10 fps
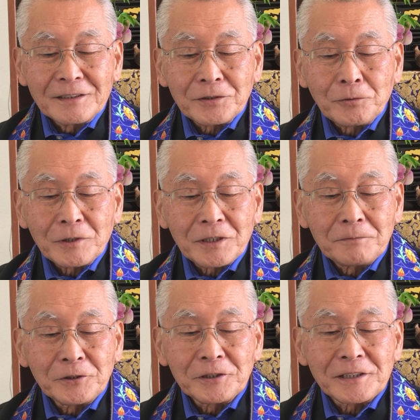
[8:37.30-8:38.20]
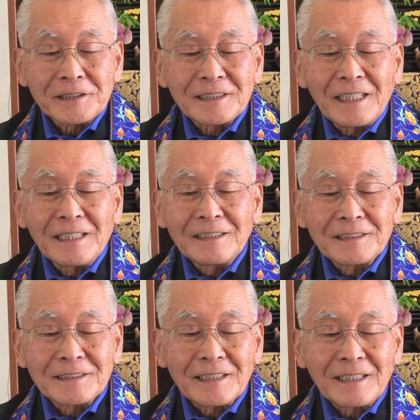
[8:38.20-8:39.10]
And so what the Buddha is
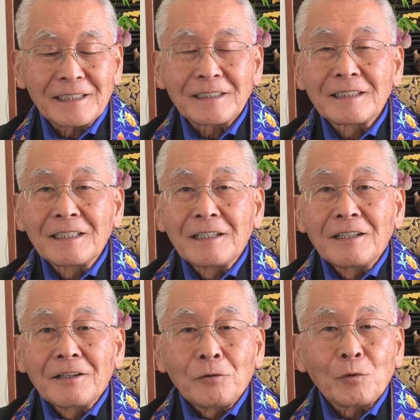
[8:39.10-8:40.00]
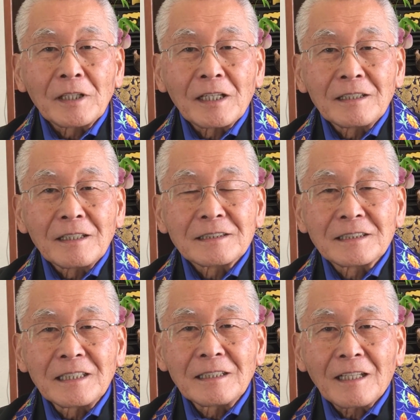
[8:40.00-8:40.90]
saying is that when I
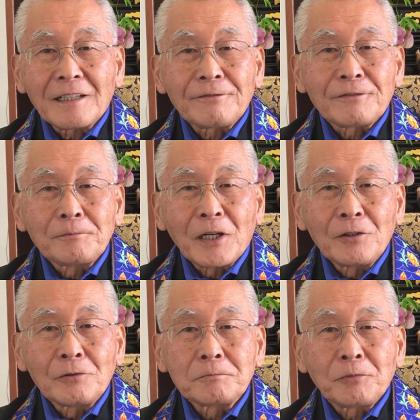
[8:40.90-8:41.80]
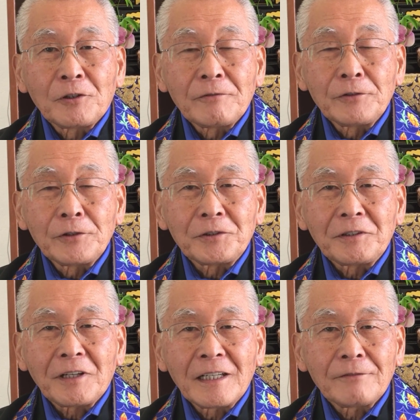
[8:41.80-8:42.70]
see life from my own point of
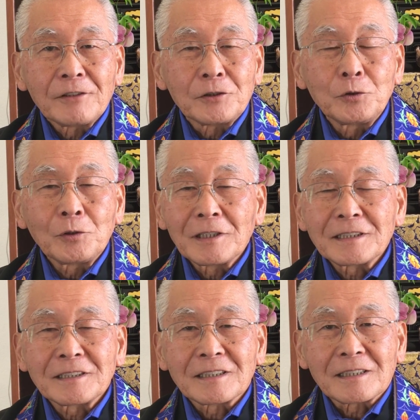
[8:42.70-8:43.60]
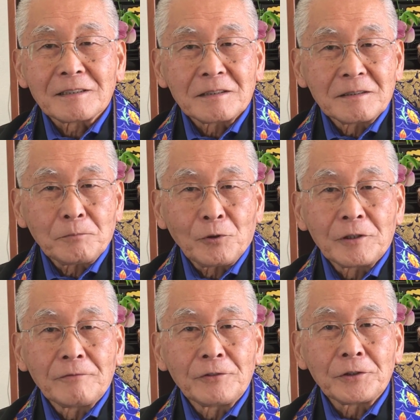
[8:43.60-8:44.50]
view, I have a dualistic
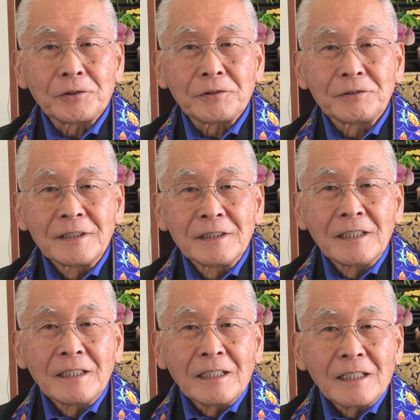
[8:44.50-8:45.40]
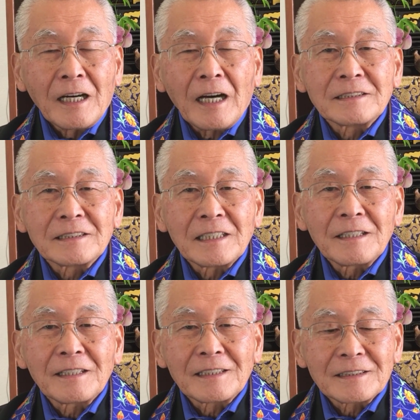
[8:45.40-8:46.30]
point of view. I
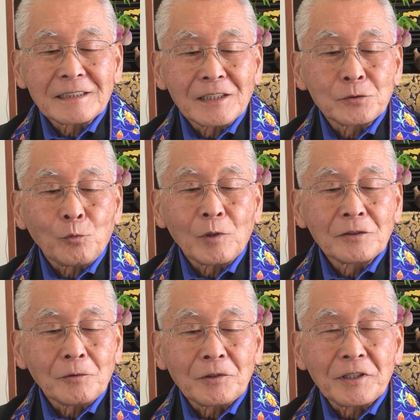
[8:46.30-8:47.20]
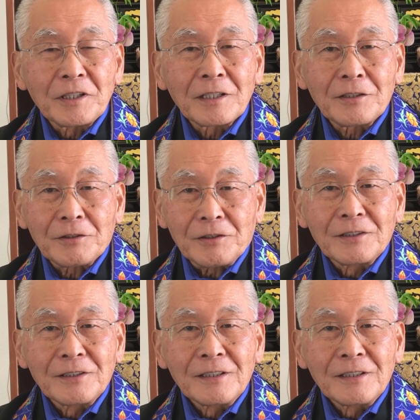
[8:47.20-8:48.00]
see things as one or the other,